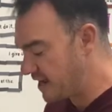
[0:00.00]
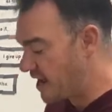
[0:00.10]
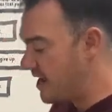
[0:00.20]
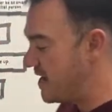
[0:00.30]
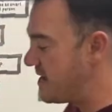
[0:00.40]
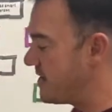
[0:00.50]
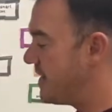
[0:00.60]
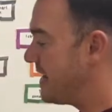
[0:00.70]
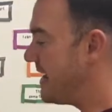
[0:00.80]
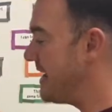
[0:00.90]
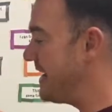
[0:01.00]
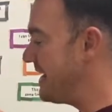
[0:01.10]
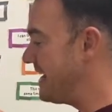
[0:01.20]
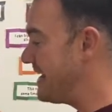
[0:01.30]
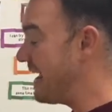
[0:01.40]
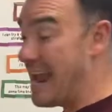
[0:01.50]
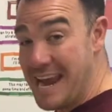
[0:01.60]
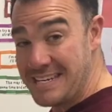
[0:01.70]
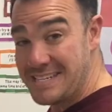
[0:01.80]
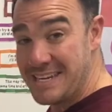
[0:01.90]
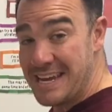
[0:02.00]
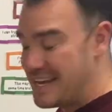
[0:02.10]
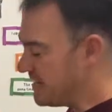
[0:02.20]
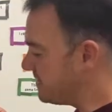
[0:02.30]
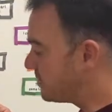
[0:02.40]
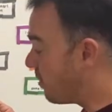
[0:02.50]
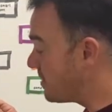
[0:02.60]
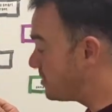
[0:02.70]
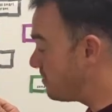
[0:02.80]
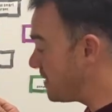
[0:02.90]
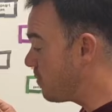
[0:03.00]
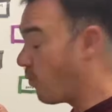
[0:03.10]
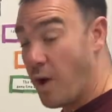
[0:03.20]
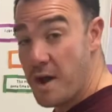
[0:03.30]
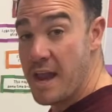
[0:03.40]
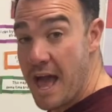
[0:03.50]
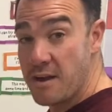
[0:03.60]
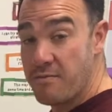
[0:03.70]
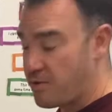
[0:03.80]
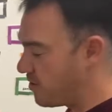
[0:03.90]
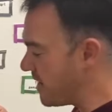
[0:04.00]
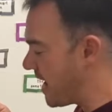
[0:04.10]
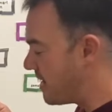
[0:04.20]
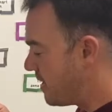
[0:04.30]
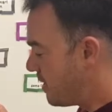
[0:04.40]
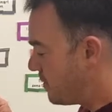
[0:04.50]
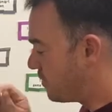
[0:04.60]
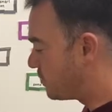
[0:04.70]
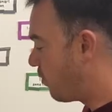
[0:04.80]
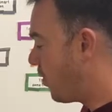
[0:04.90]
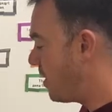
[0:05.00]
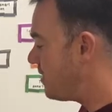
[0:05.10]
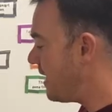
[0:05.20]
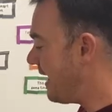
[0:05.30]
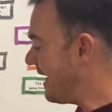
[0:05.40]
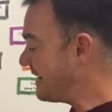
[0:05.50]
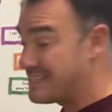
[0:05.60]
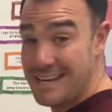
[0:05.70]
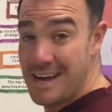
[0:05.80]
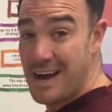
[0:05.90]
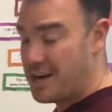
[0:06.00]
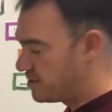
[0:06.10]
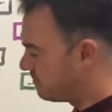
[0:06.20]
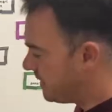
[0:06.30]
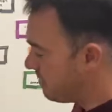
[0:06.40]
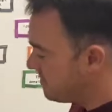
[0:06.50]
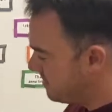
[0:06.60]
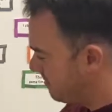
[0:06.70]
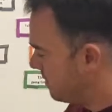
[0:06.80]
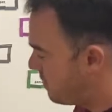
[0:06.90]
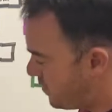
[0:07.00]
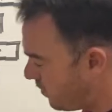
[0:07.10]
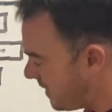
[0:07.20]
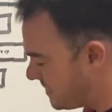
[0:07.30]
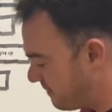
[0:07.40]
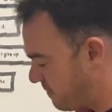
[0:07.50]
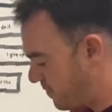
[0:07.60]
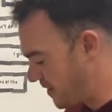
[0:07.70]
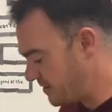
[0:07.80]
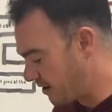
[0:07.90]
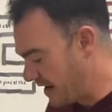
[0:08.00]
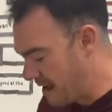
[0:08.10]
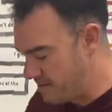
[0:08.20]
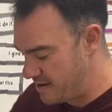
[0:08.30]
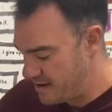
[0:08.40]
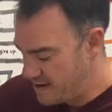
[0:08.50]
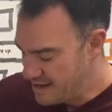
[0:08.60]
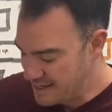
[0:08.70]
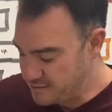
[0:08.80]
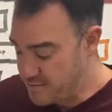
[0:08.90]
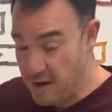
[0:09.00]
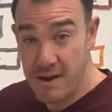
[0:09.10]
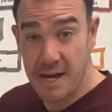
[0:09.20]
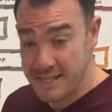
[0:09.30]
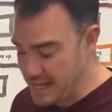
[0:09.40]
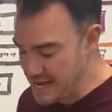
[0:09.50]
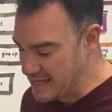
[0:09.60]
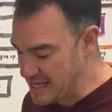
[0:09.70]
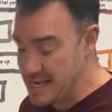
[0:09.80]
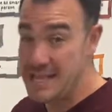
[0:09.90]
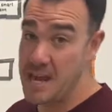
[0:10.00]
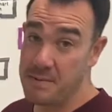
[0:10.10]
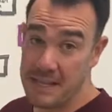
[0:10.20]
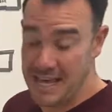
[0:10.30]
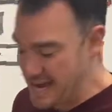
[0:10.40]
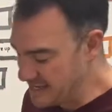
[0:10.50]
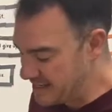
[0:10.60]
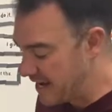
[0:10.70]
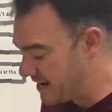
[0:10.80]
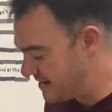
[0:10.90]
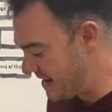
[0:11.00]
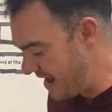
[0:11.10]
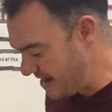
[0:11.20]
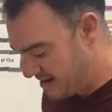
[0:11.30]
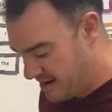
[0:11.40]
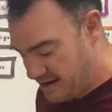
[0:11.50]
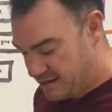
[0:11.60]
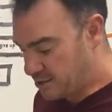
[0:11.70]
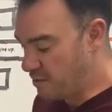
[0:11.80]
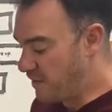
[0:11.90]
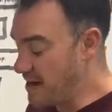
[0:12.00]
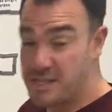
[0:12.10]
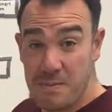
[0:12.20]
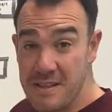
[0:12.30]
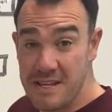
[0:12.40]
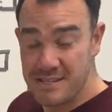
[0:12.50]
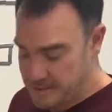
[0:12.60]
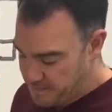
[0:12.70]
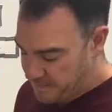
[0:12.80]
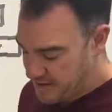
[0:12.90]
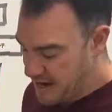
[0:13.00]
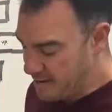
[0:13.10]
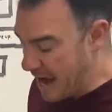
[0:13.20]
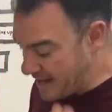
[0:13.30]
on an 8 is going to be 1 out of 38. There's 1 8 on the roulette wheel, 38 different things that are happening. That's very unlikely that it would land on an 8. So if I spin this, I